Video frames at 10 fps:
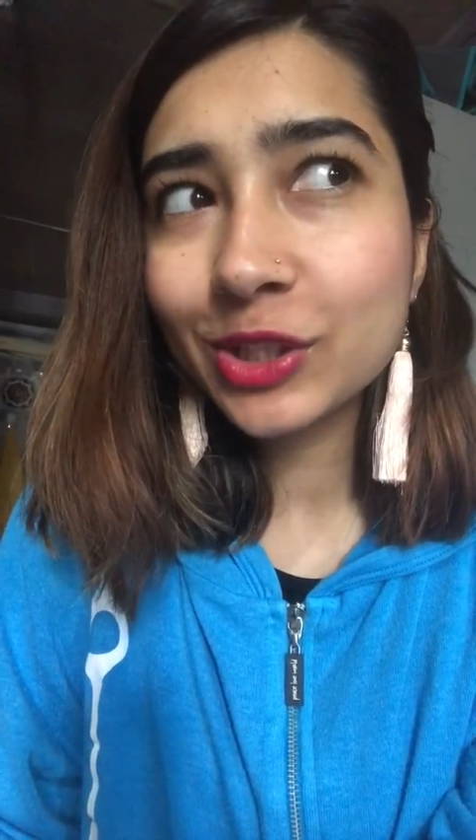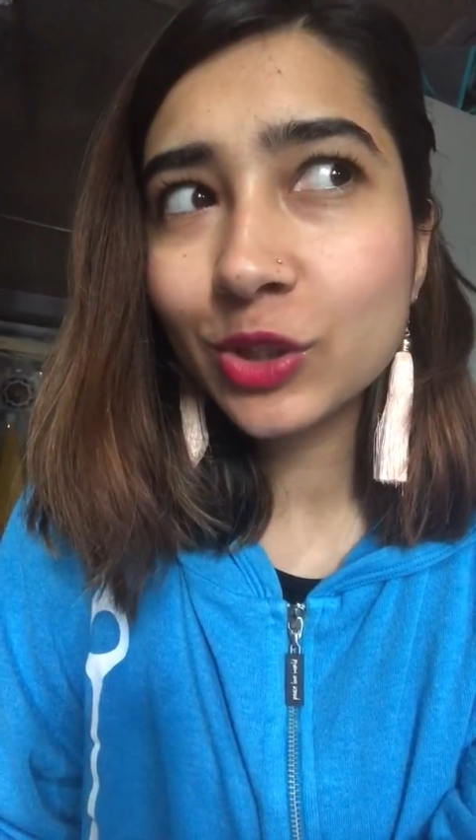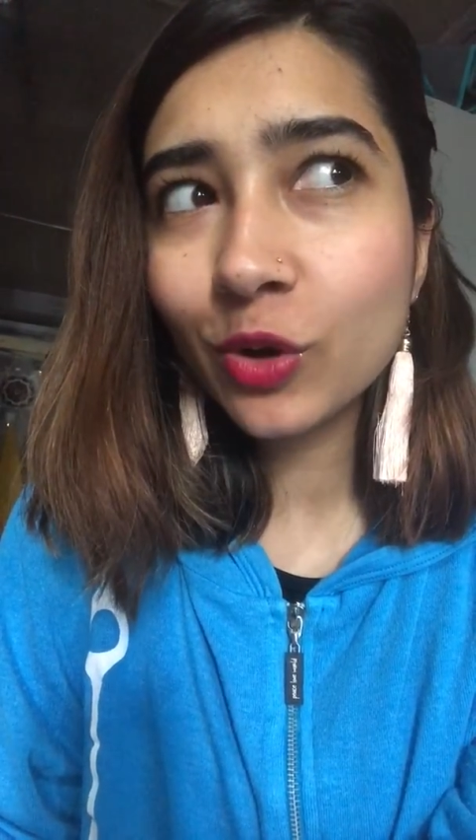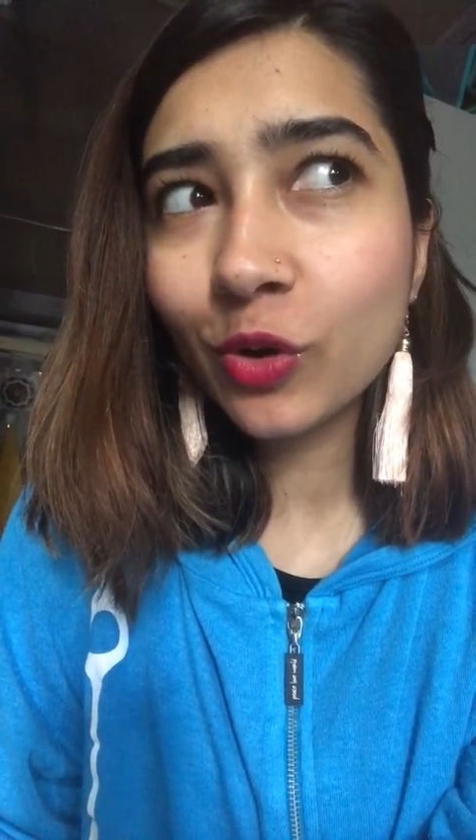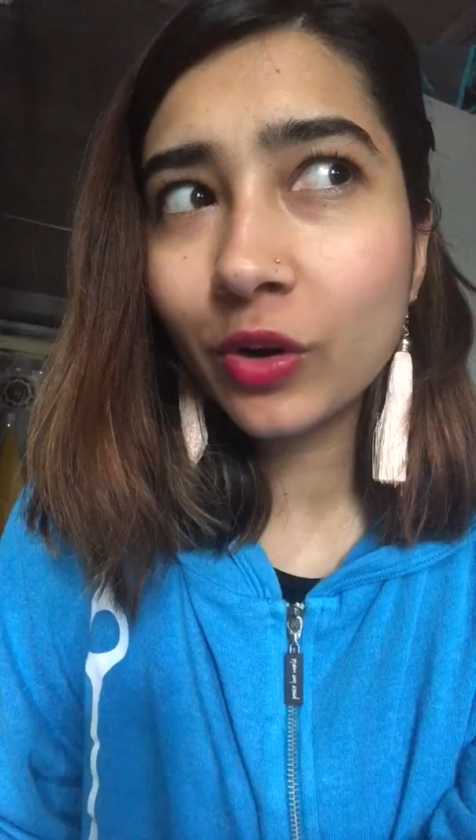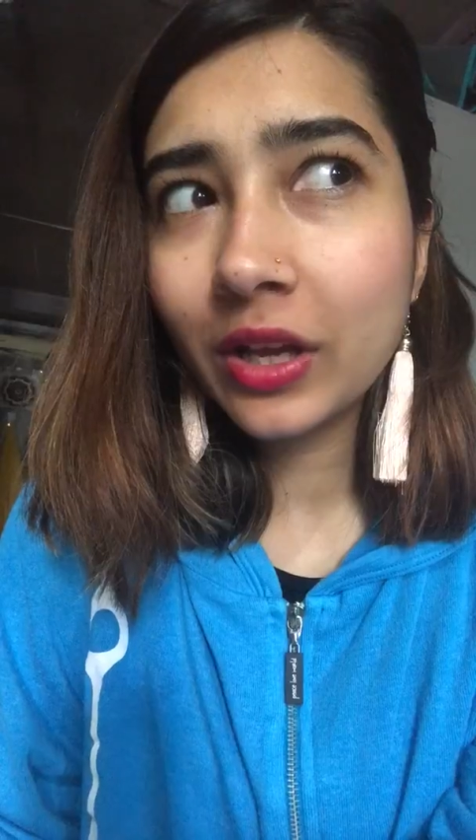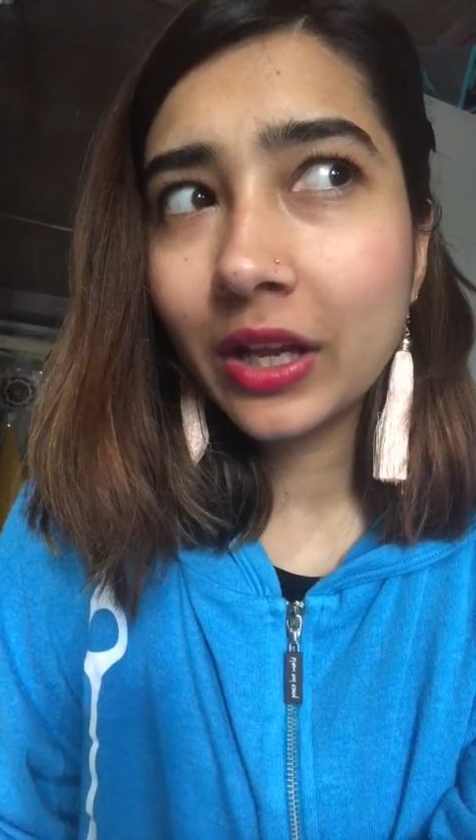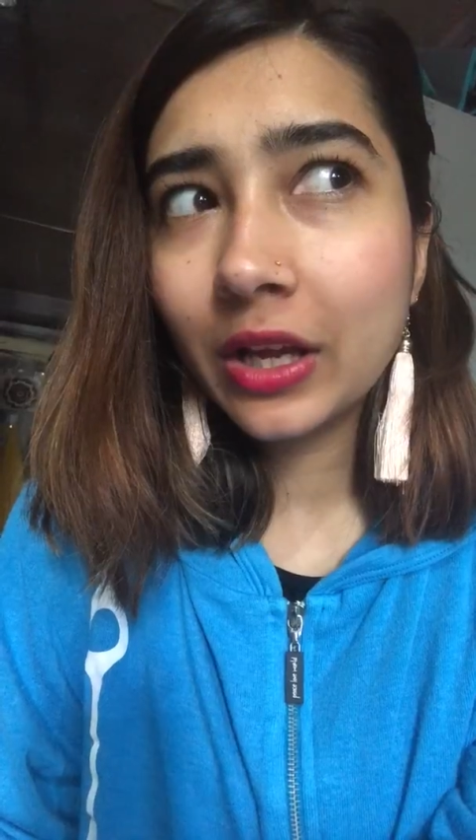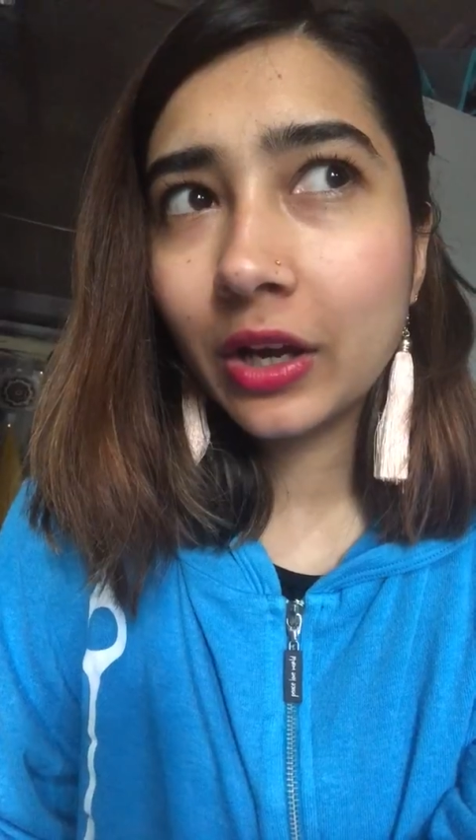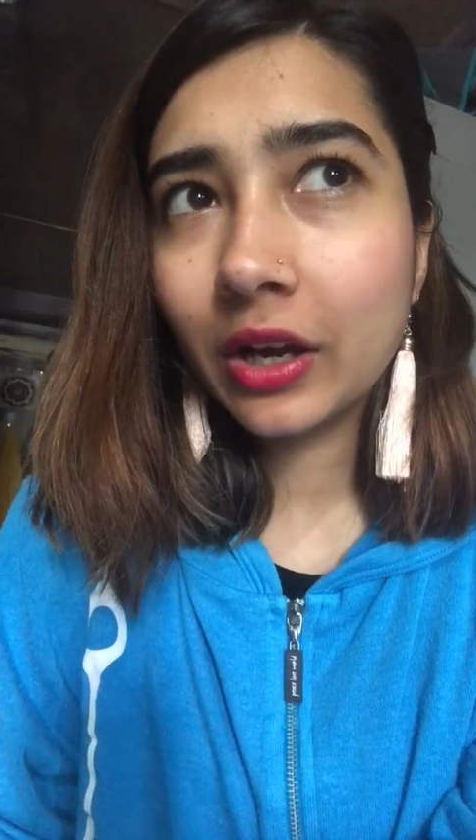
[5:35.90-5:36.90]
So
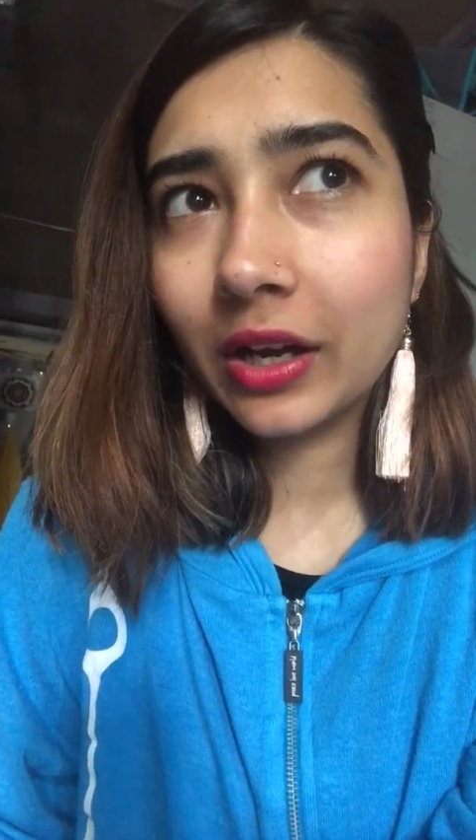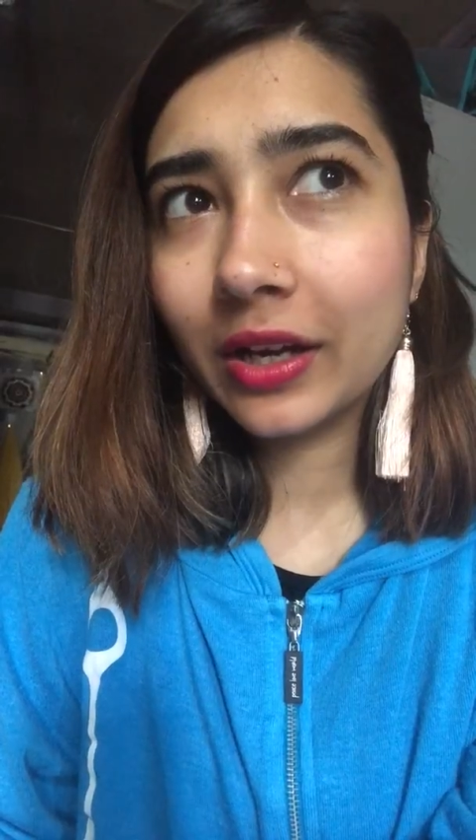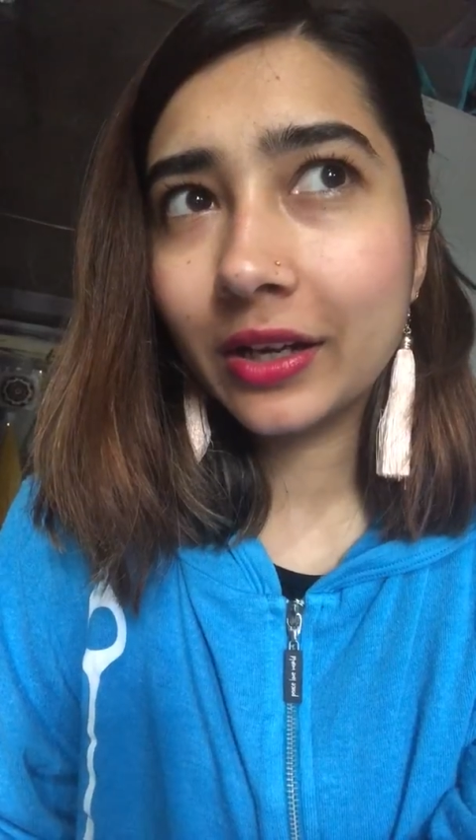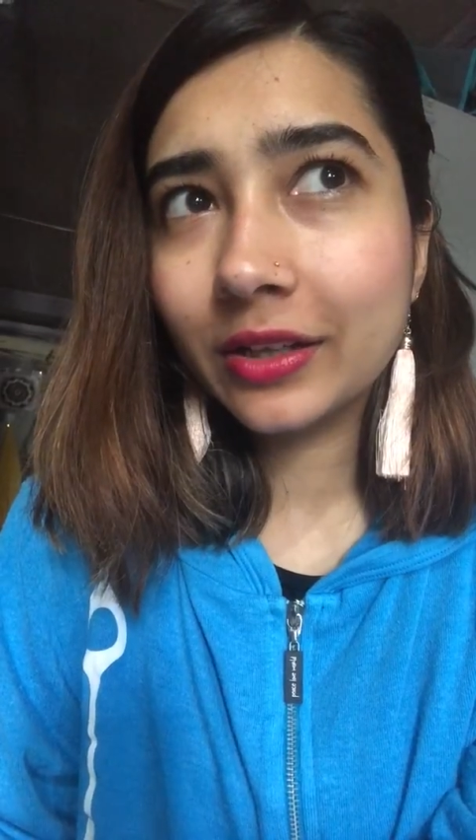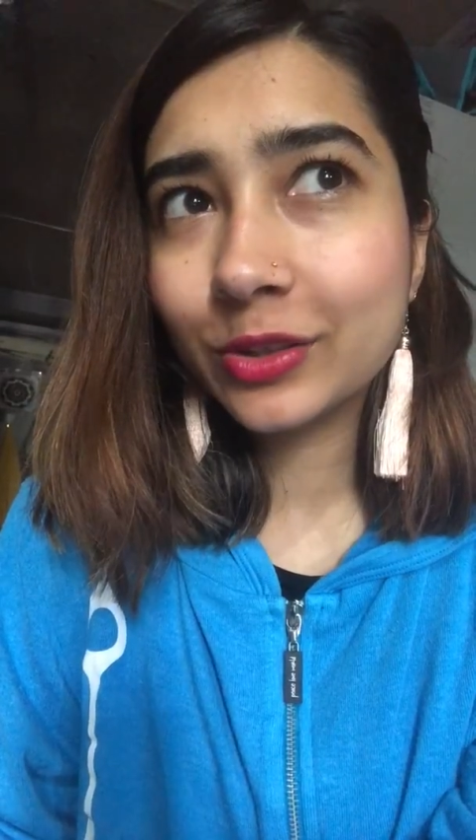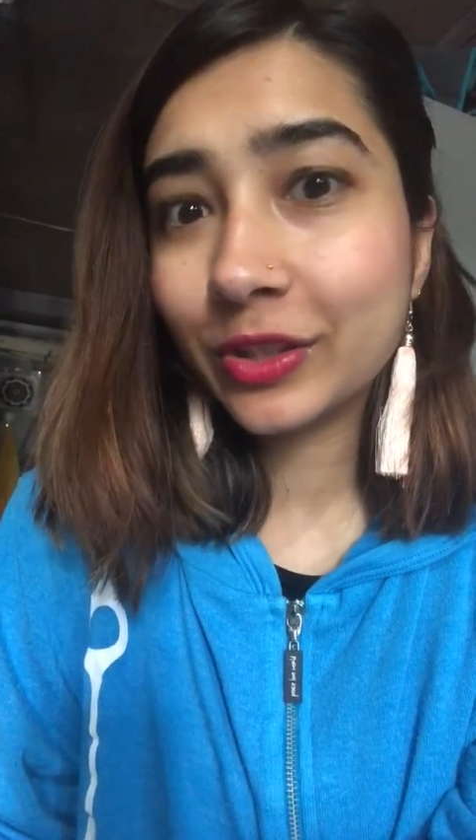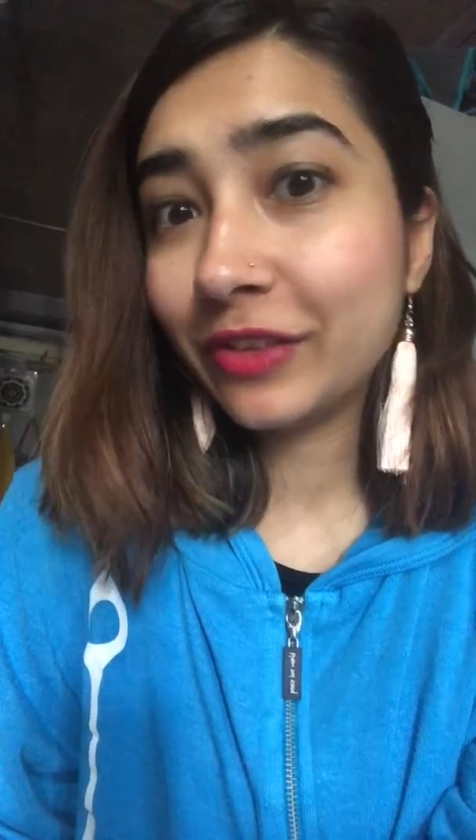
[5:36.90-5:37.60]
so